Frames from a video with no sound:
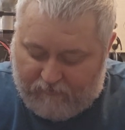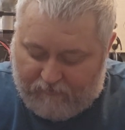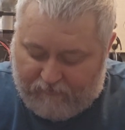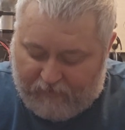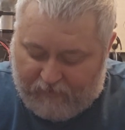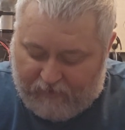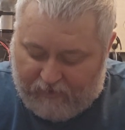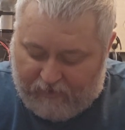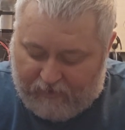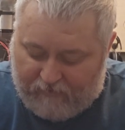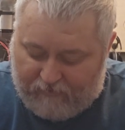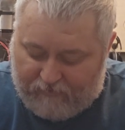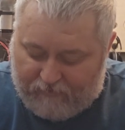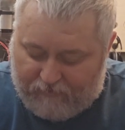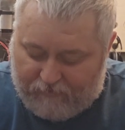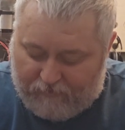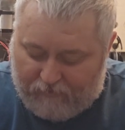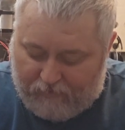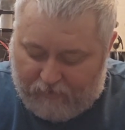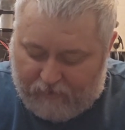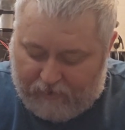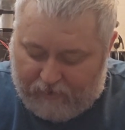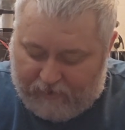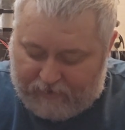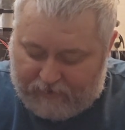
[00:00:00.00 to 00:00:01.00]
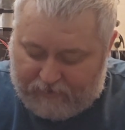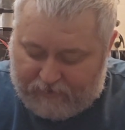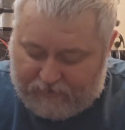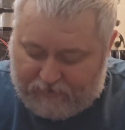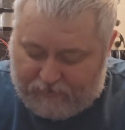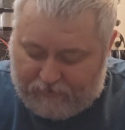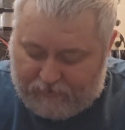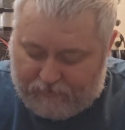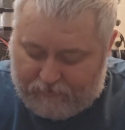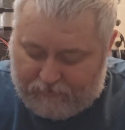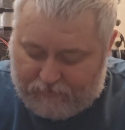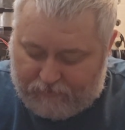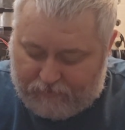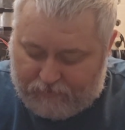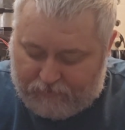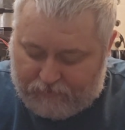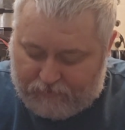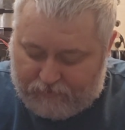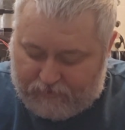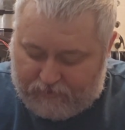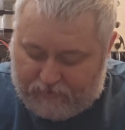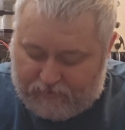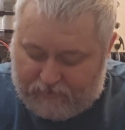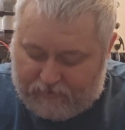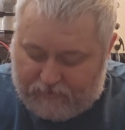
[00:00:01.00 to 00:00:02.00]
fog their glass, so it
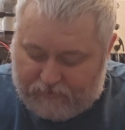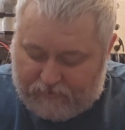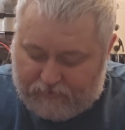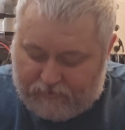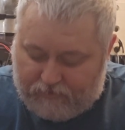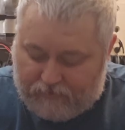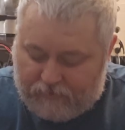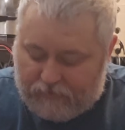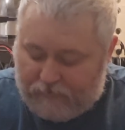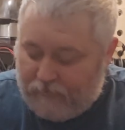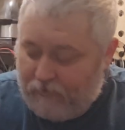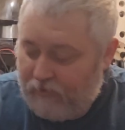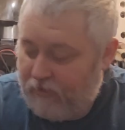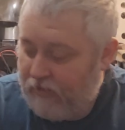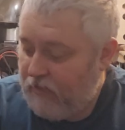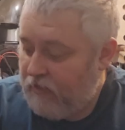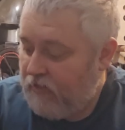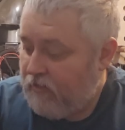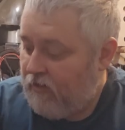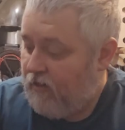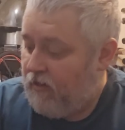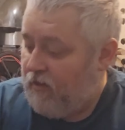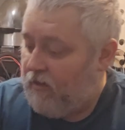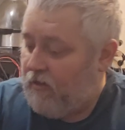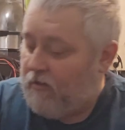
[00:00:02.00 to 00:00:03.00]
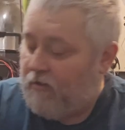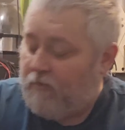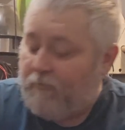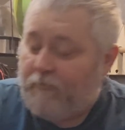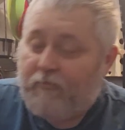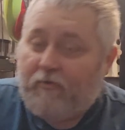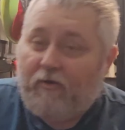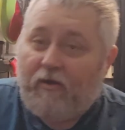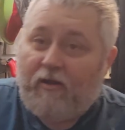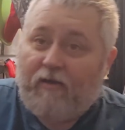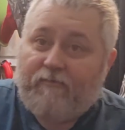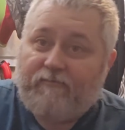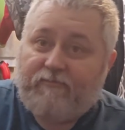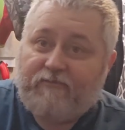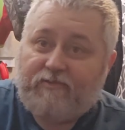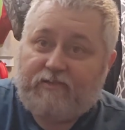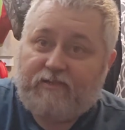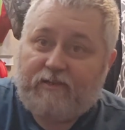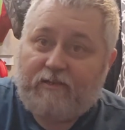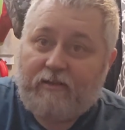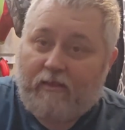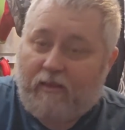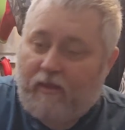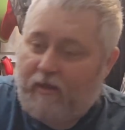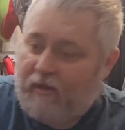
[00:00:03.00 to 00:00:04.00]
turns it into
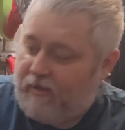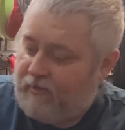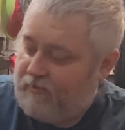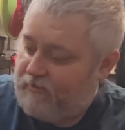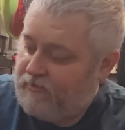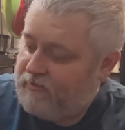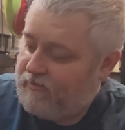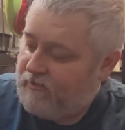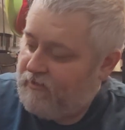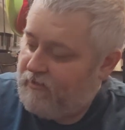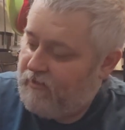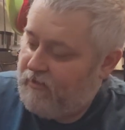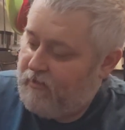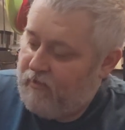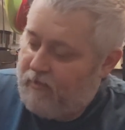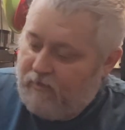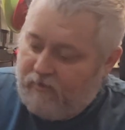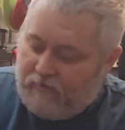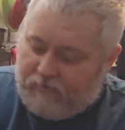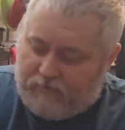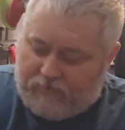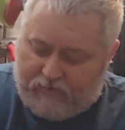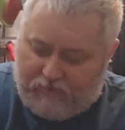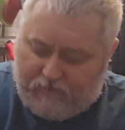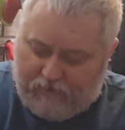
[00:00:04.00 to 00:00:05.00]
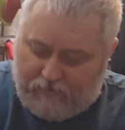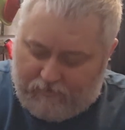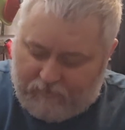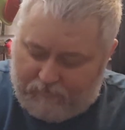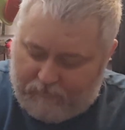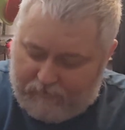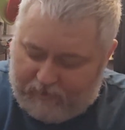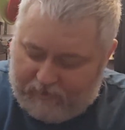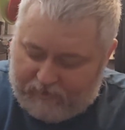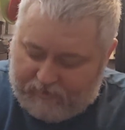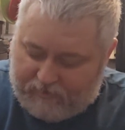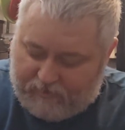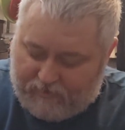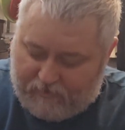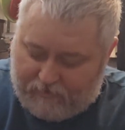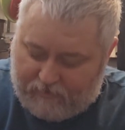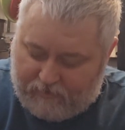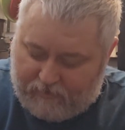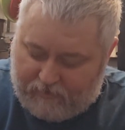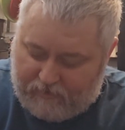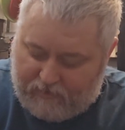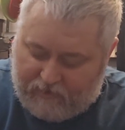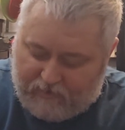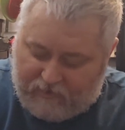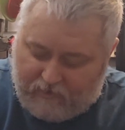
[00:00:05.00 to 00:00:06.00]
privacy glass. So
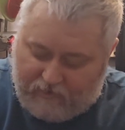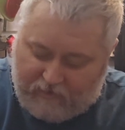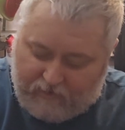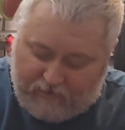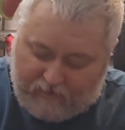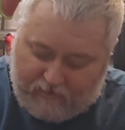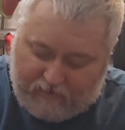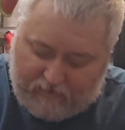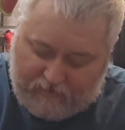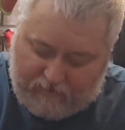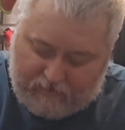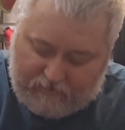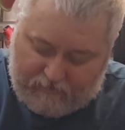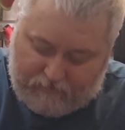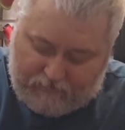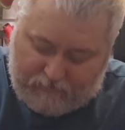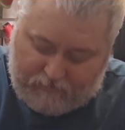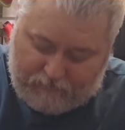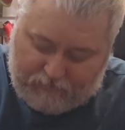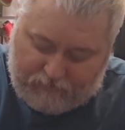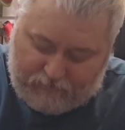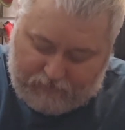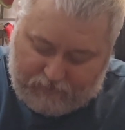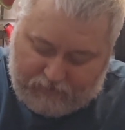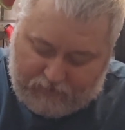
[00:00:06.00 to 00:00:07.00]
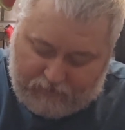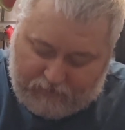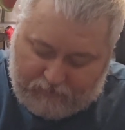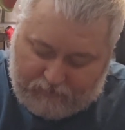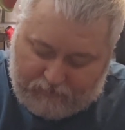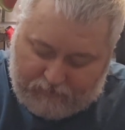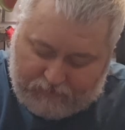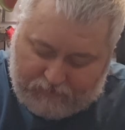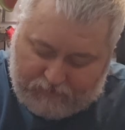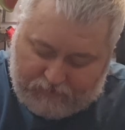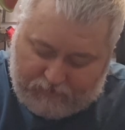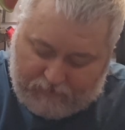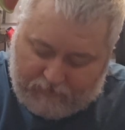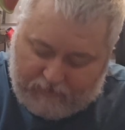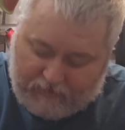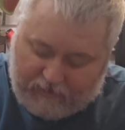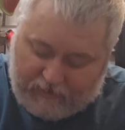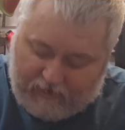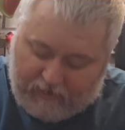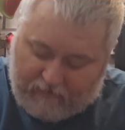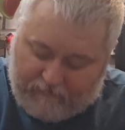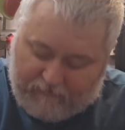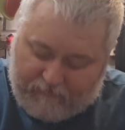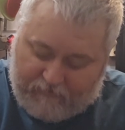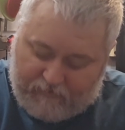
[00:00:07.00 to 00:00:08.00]
basically, I use those quite
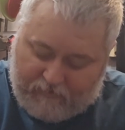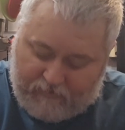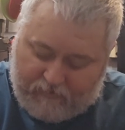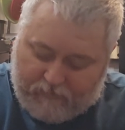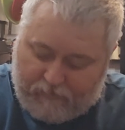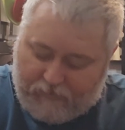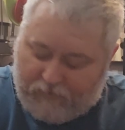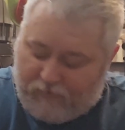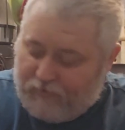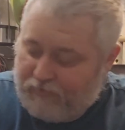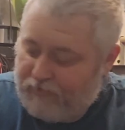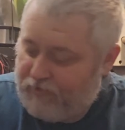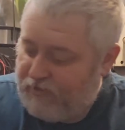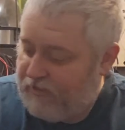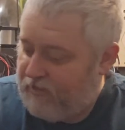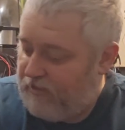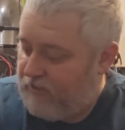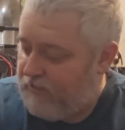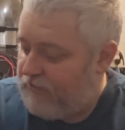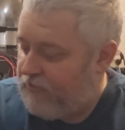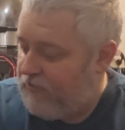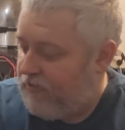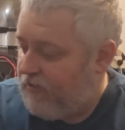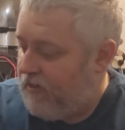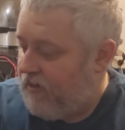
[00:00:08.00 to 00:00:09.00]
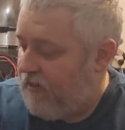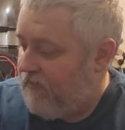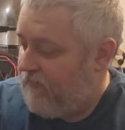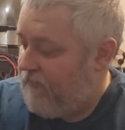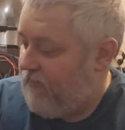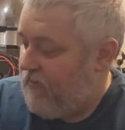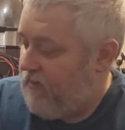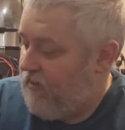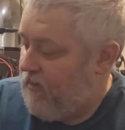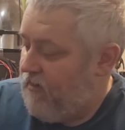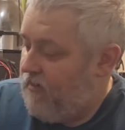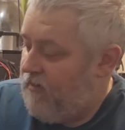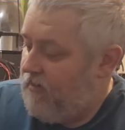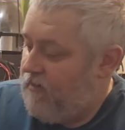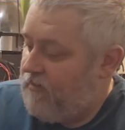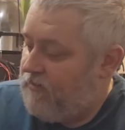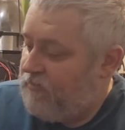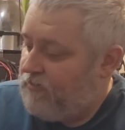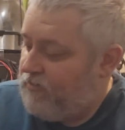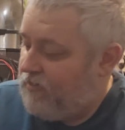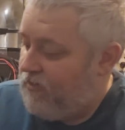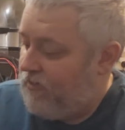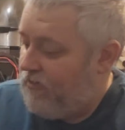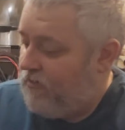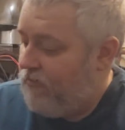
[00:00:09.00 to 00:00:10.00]
often to pull stickers off.
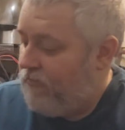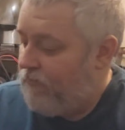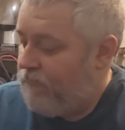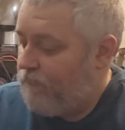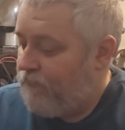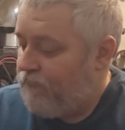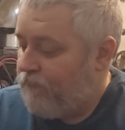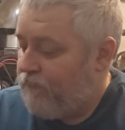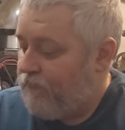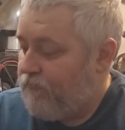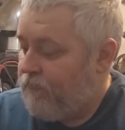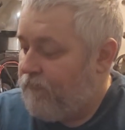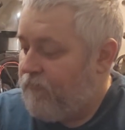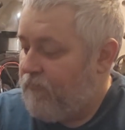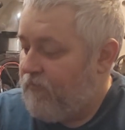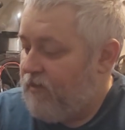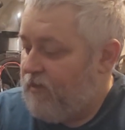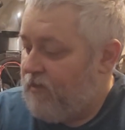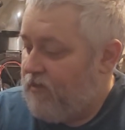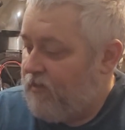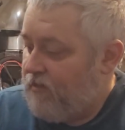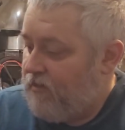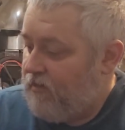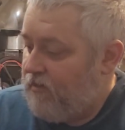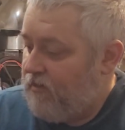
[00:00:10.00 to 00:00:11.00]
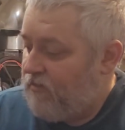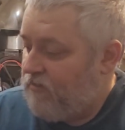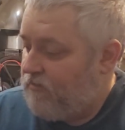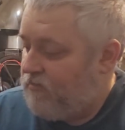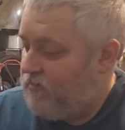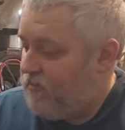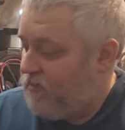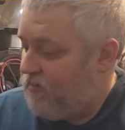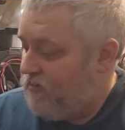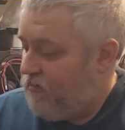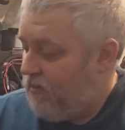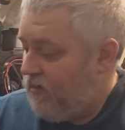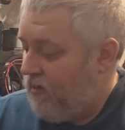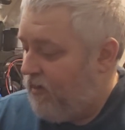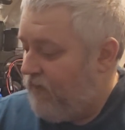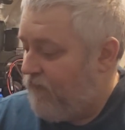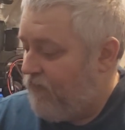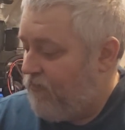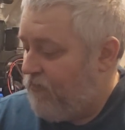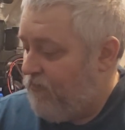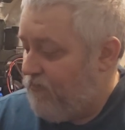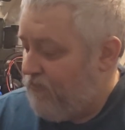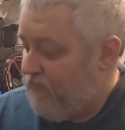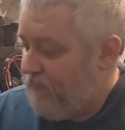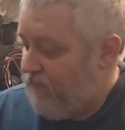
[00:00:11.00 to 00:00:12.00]
So, and I
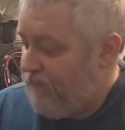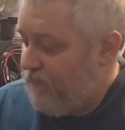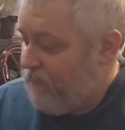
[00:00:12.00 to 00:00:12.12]
have quite a